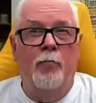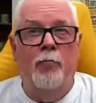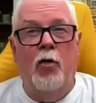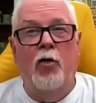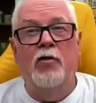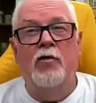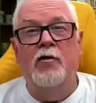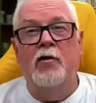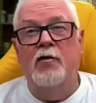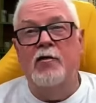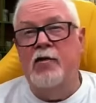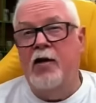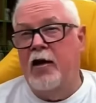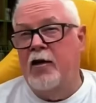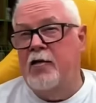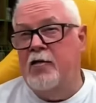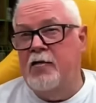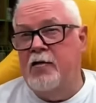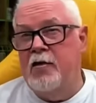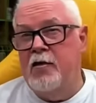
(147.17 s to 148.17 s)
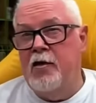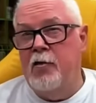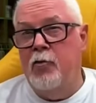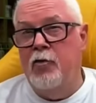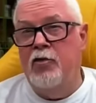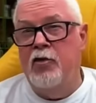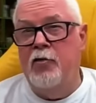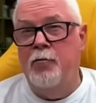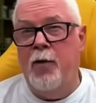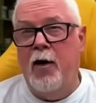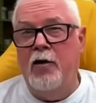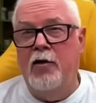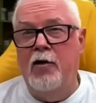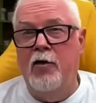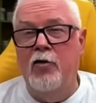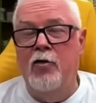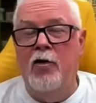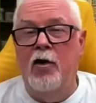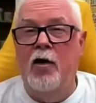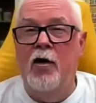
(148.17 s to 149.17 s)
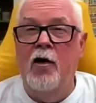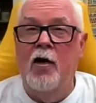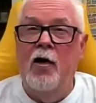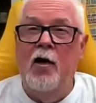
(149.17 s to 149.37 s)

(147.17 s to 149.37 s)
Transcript: Bosnia's second city, which is Banja Luka.